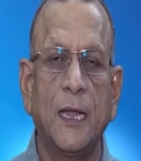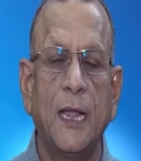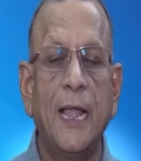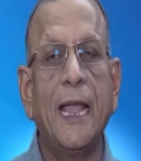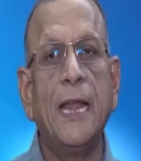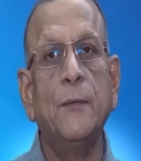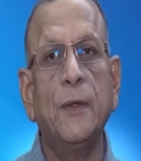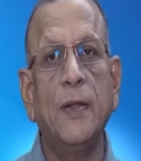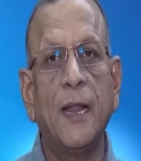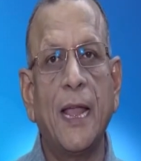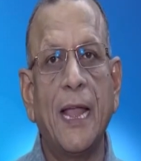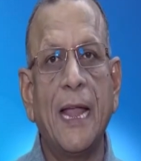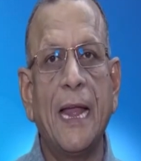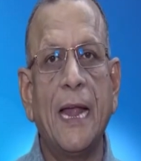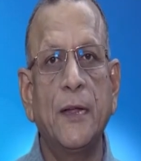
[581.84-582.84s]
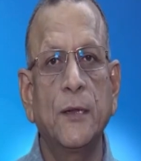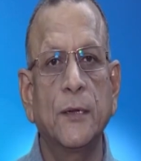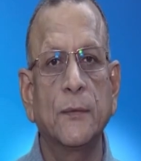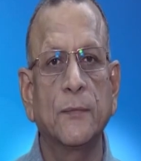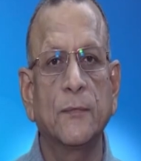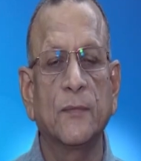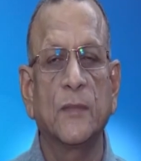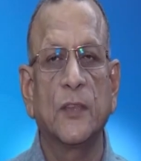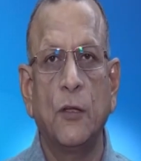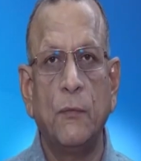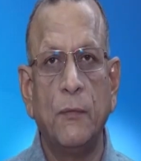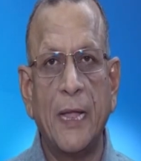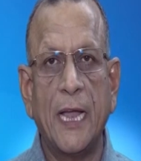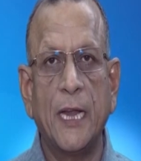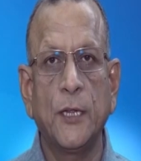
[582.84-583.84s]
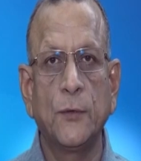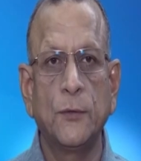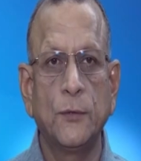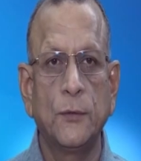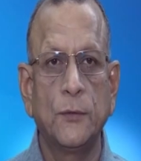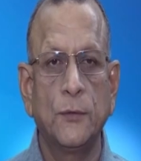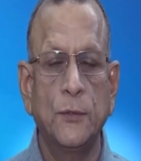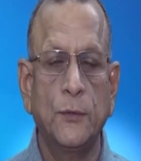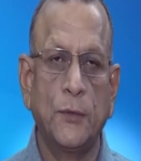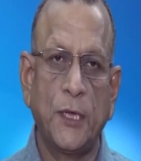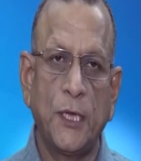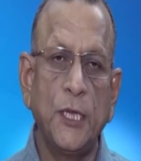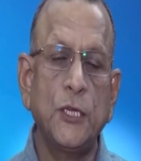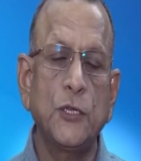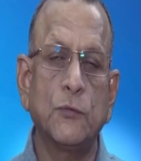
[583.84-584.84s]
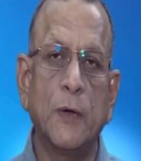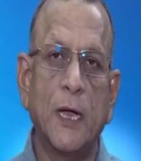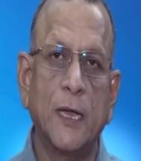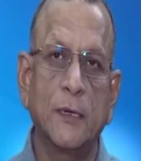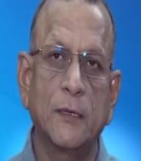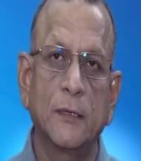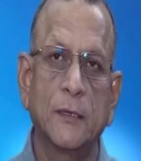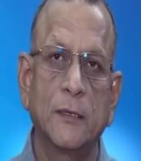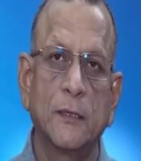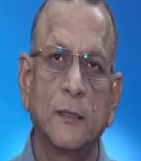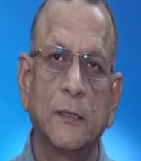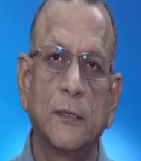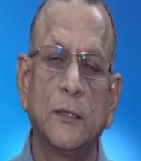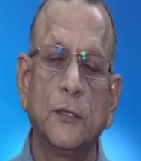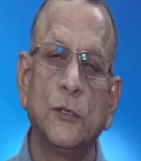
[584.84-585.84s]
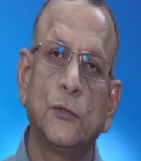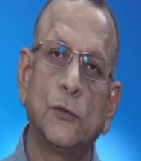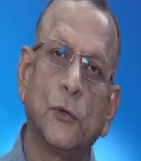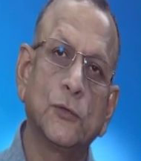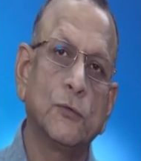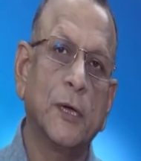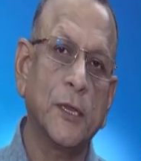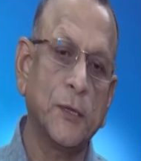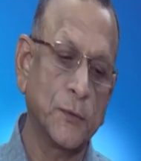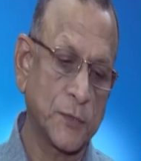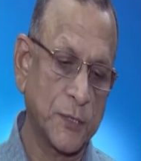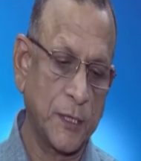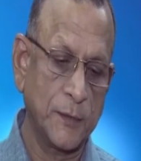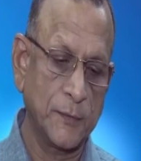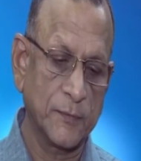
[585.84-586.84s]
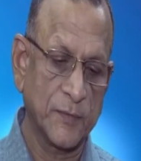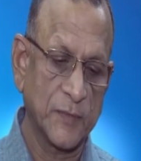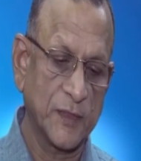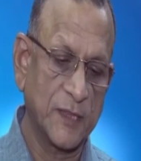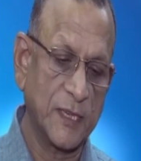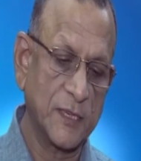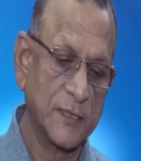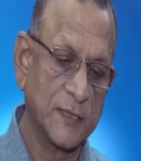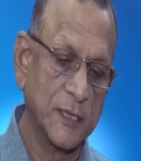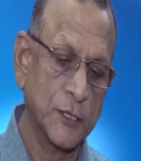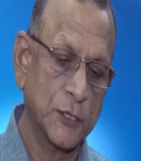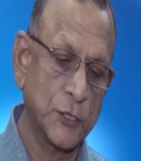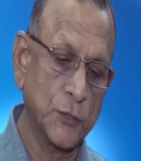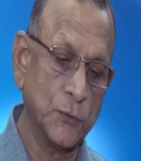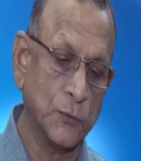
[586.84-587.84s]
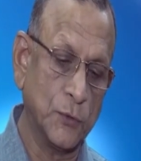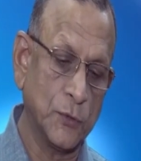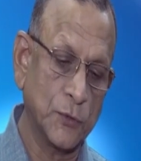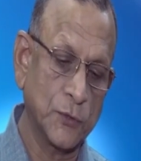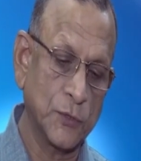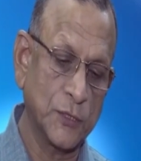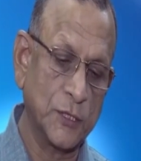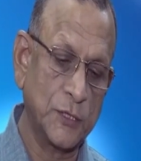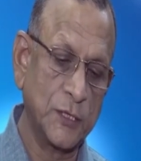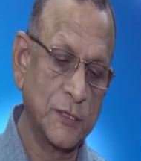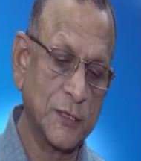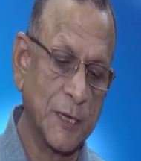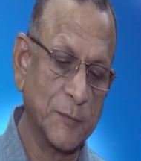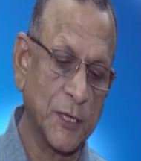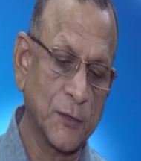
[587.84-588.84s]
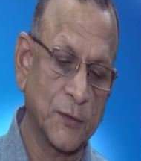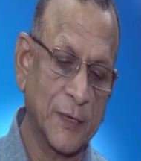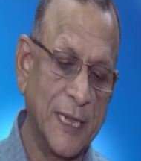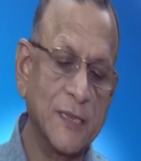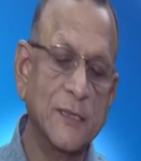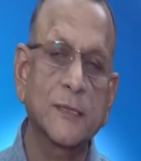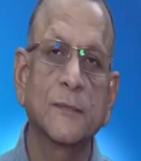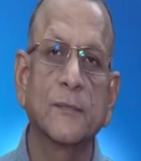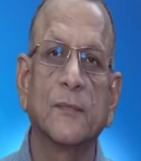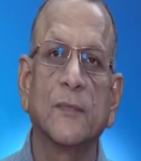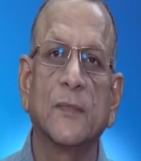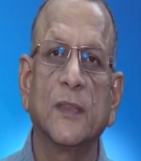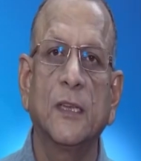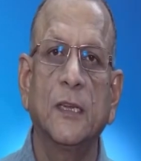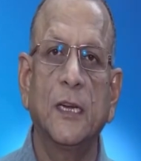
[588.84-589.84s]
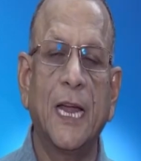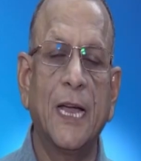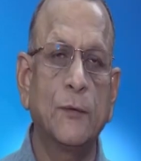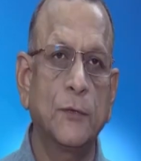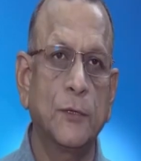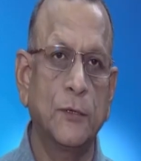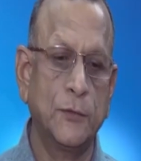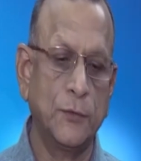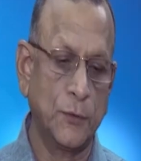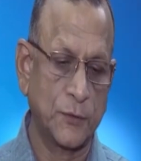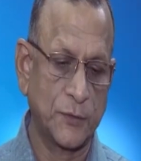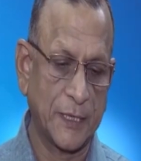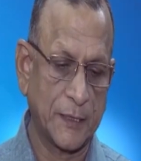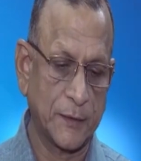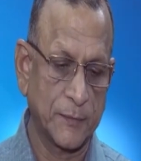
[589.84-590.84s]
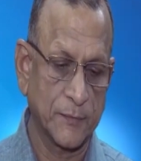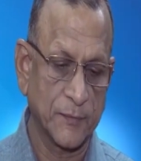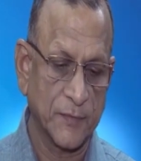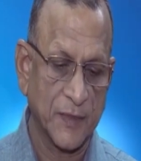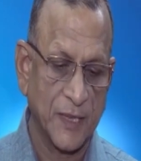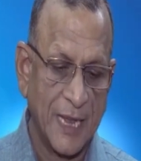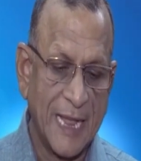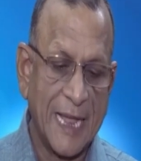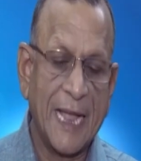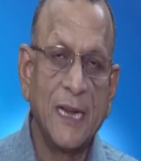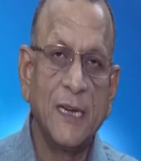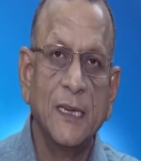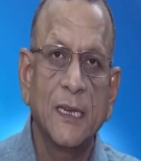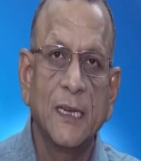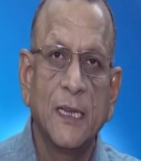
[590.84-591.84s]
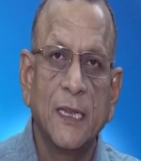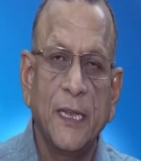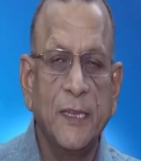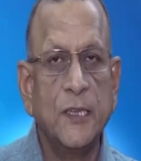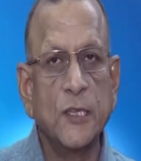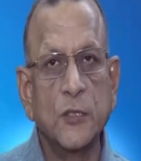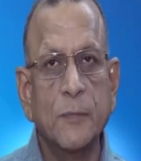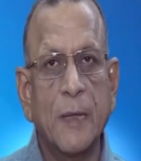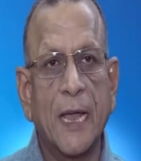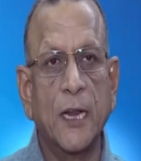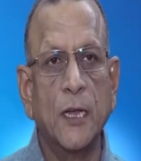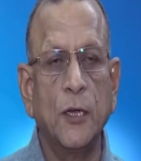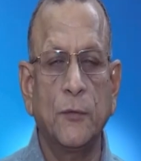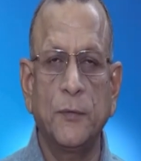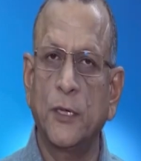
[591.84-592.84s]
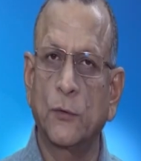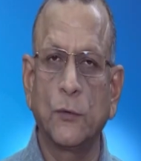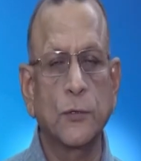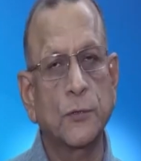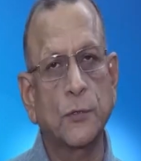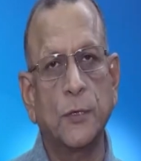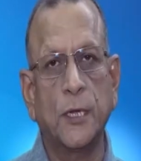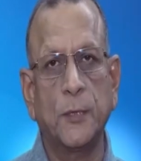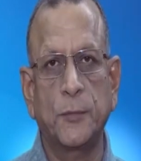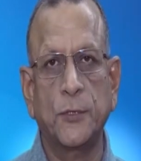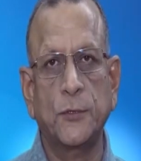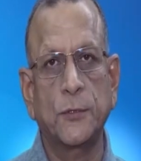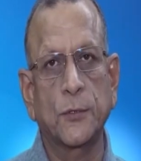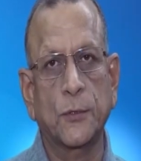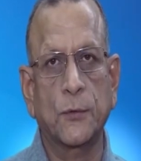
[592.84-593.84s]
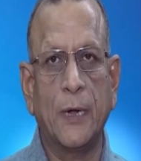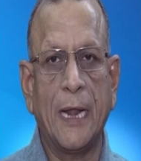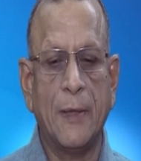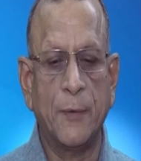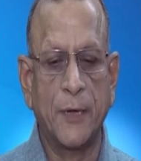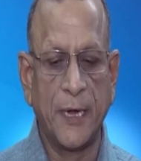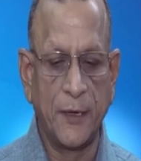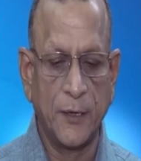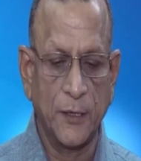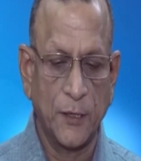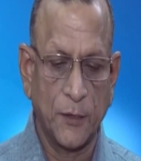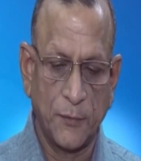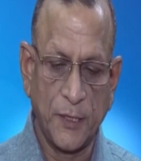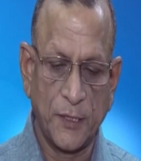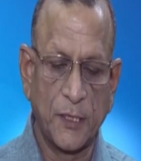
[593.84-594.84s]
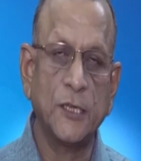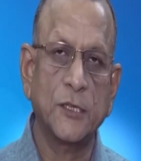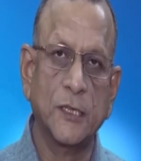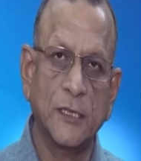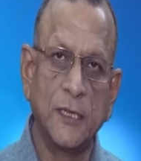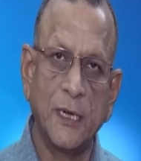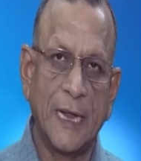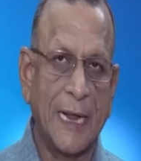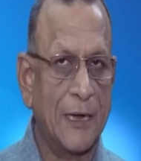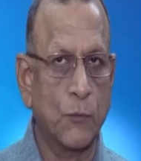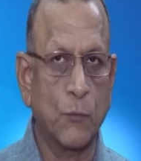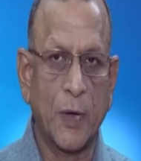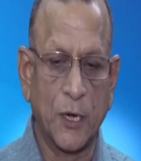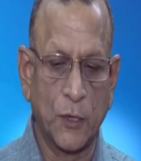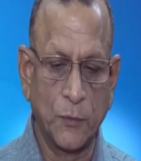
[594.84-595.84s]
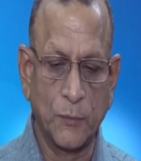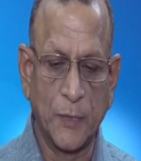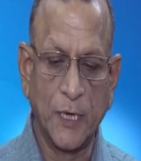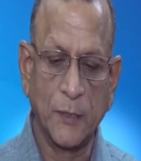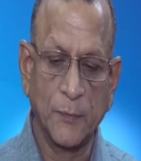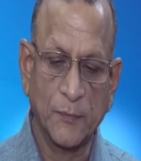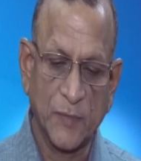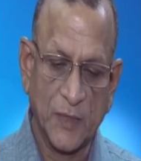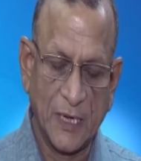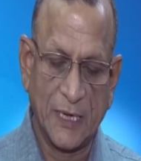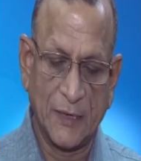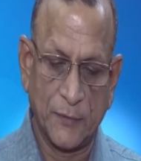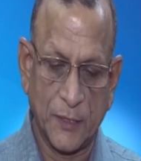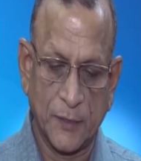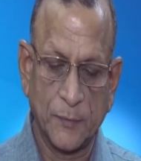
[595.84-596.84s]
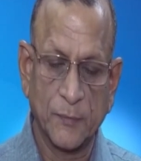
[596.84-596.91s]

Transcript: and will add value to each one, those who are using this tool. So this is something known as crowdsourcing. And in this manner, we are also in a position to collaborate with each other at one-on-one level.